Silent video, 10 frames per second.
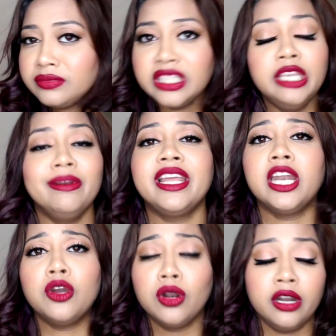You will
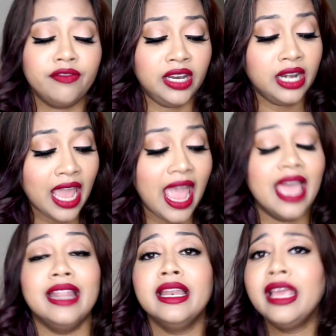get hold of it
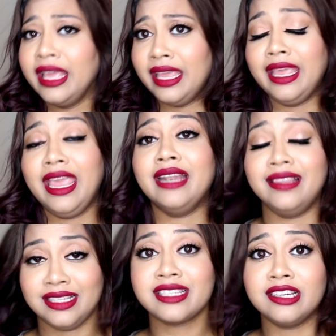and get
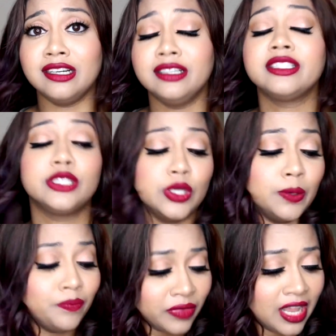this curl.
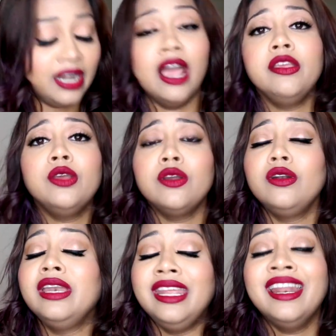So now you
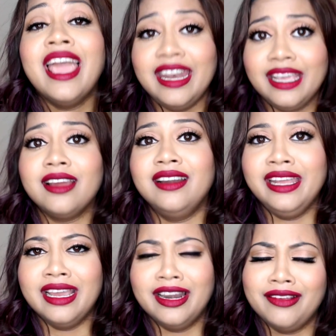don't need any
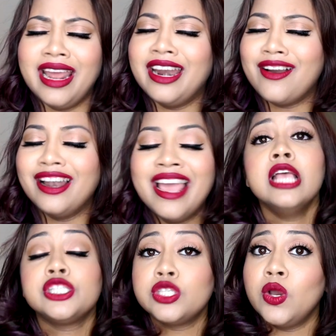curling iron at all.
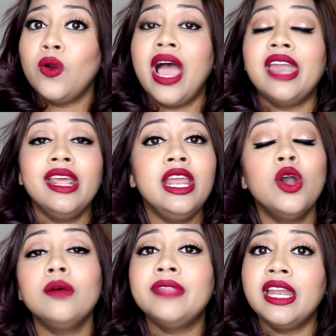So I really
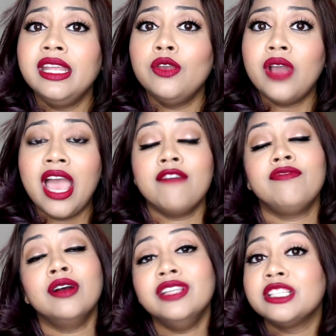hope that you have
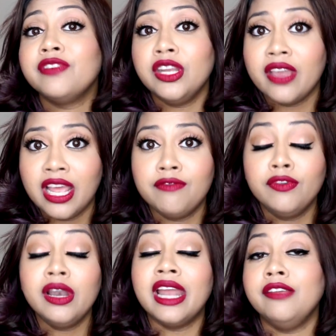found this video
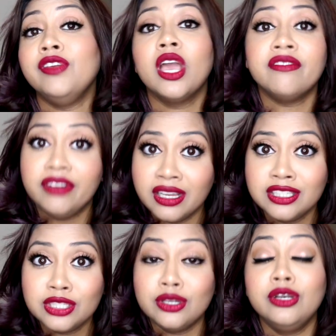helpful, and if you have done
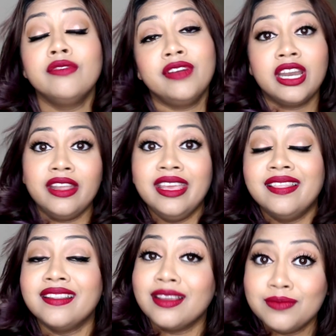so, don't forget to hit
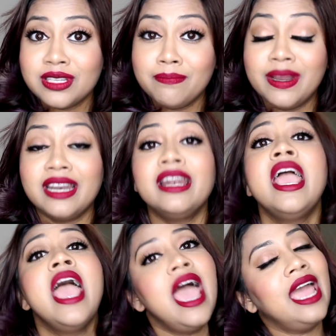the thumbs up button,
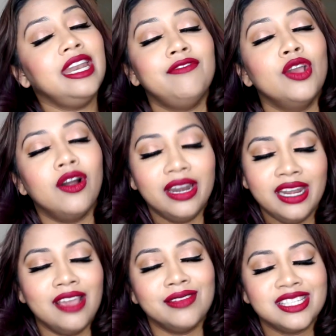and if you already
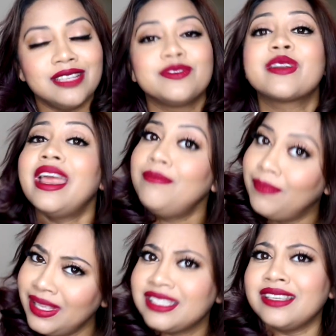haven't subscribed,
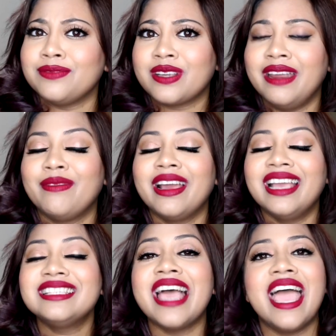please subscribe,
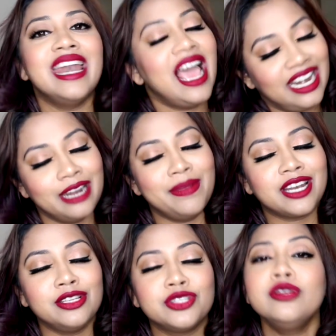guys, and I'll get back
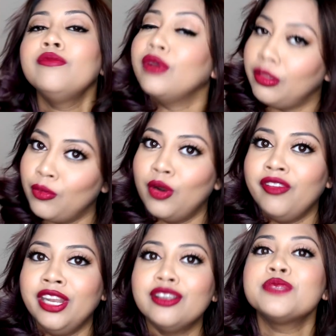to you soon with more
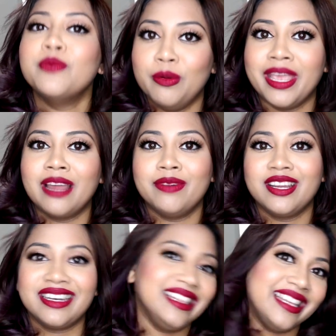videos, more makeup
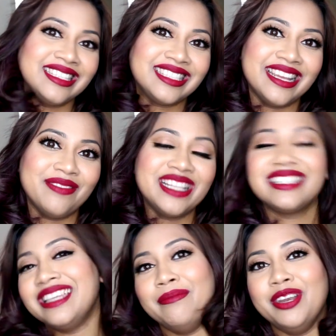talk. Till then, stay well,
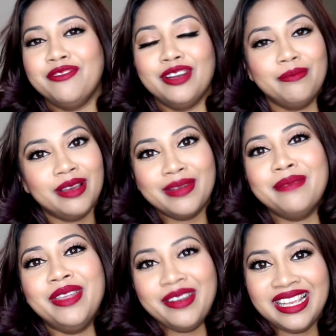stay beautiful. Bye bye,
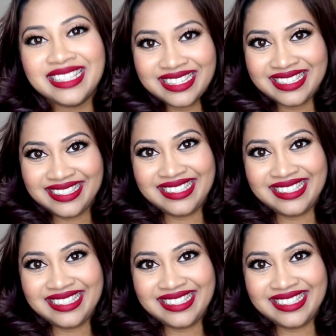beauties.